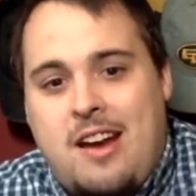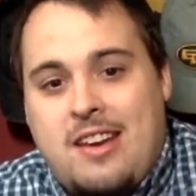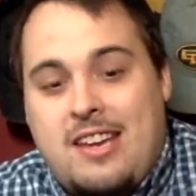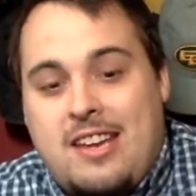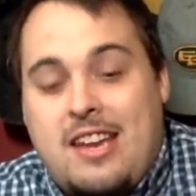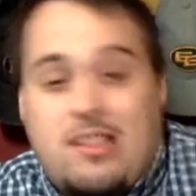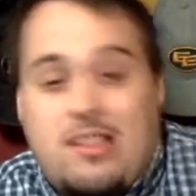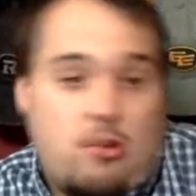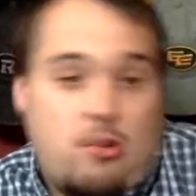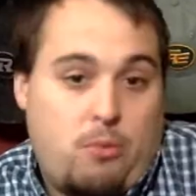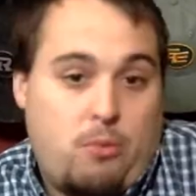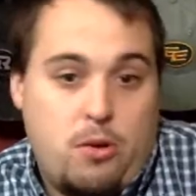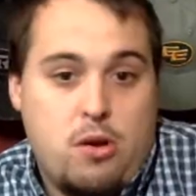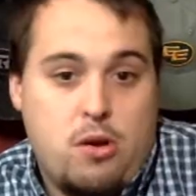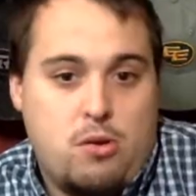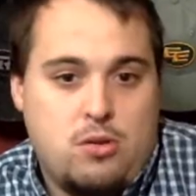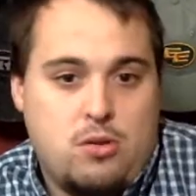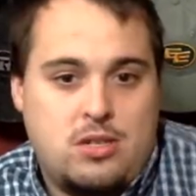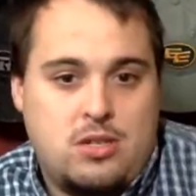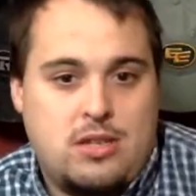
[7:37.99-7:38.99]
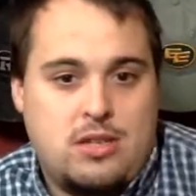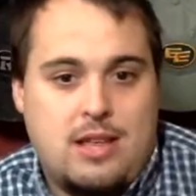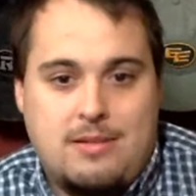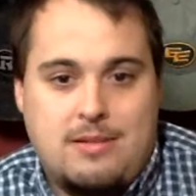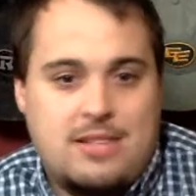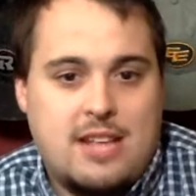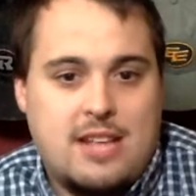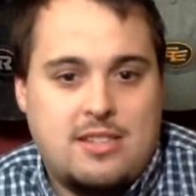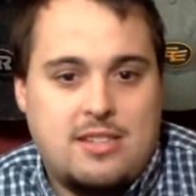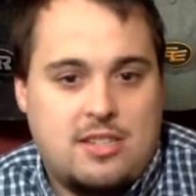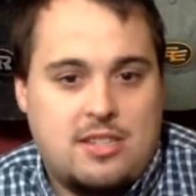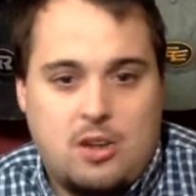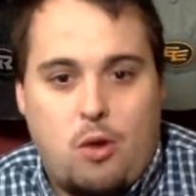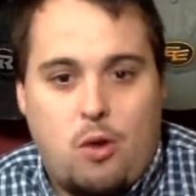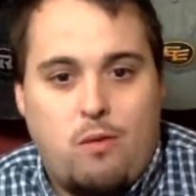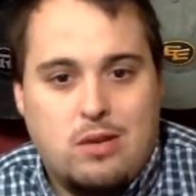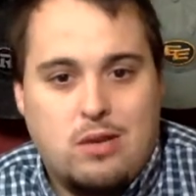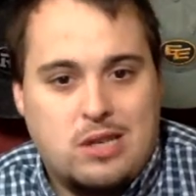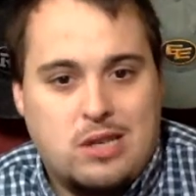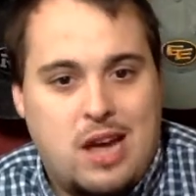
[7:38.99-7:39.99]
You get the Rouge that sends it to
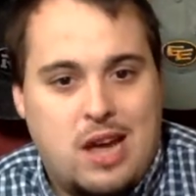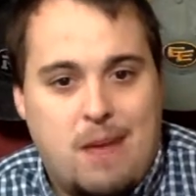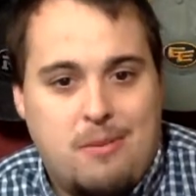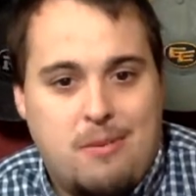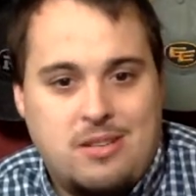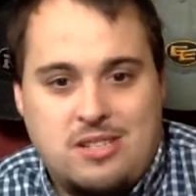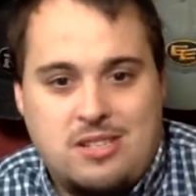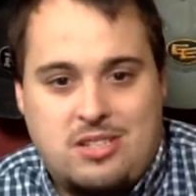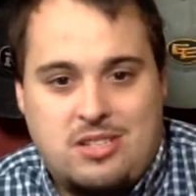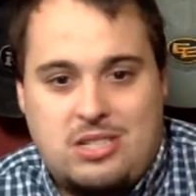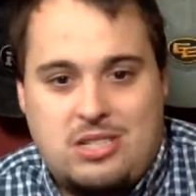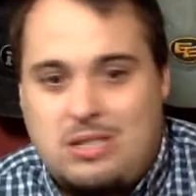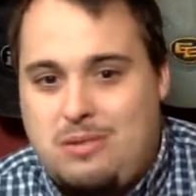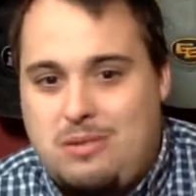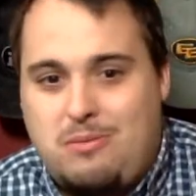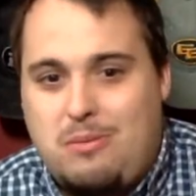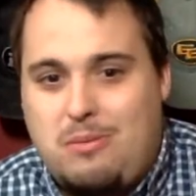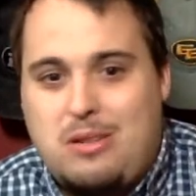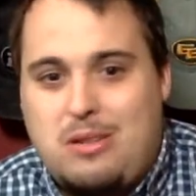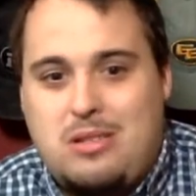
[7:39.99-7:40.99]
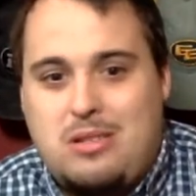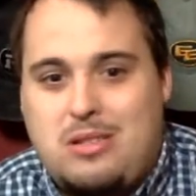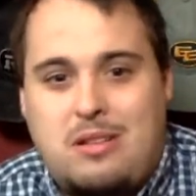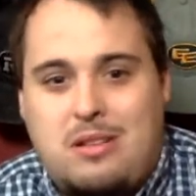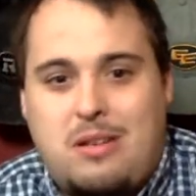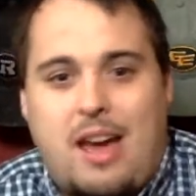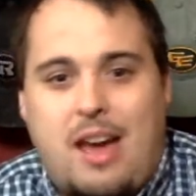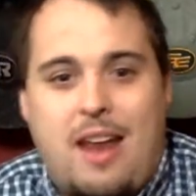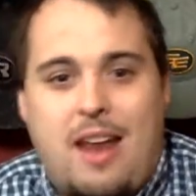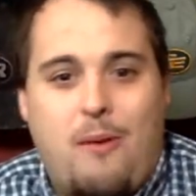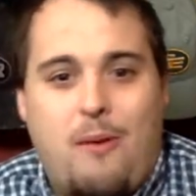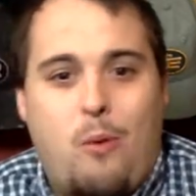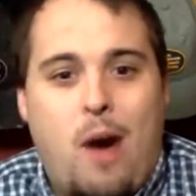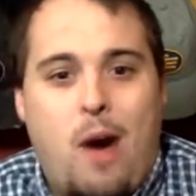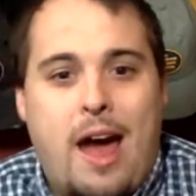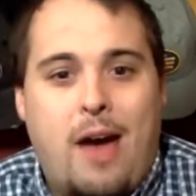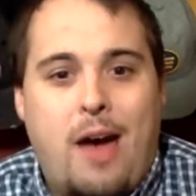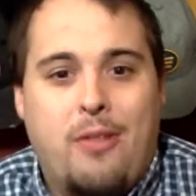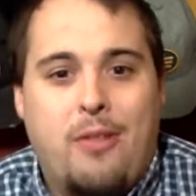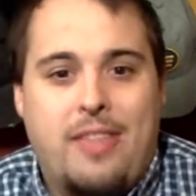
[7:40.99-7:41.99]
overtime, which is was kind of
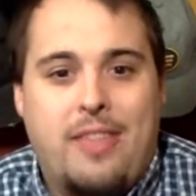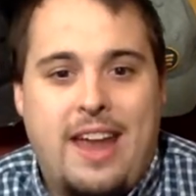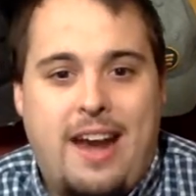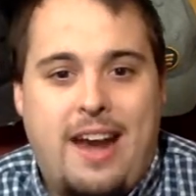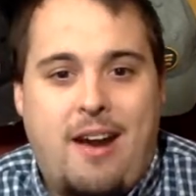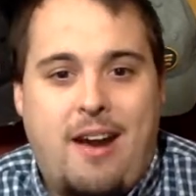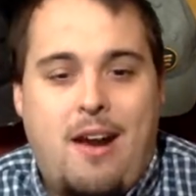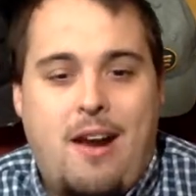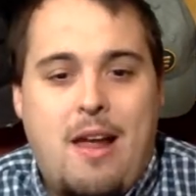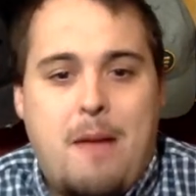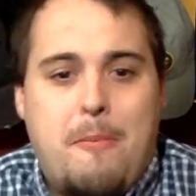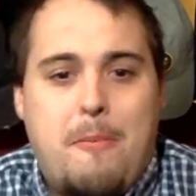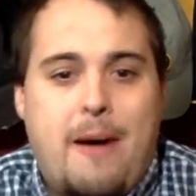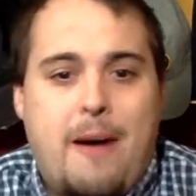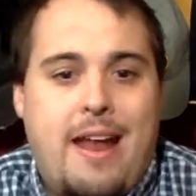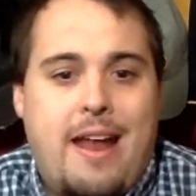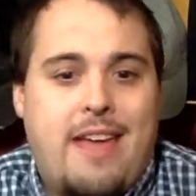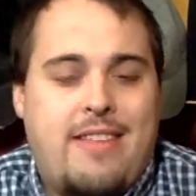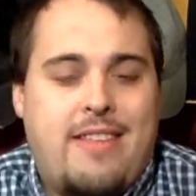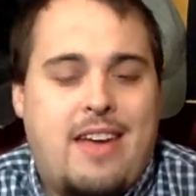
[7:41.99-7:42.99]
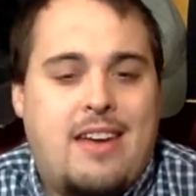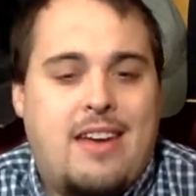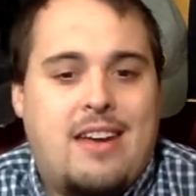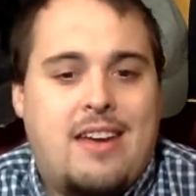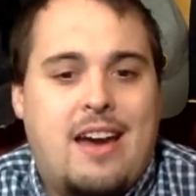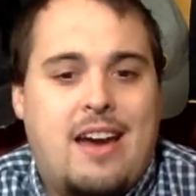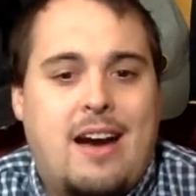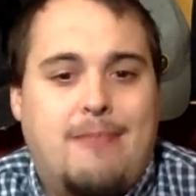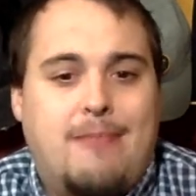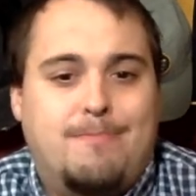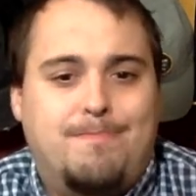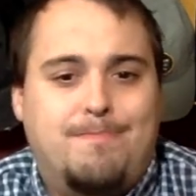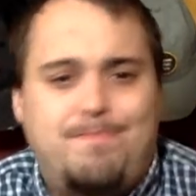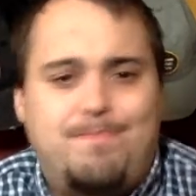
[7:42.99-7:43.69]
wild there. But I think um,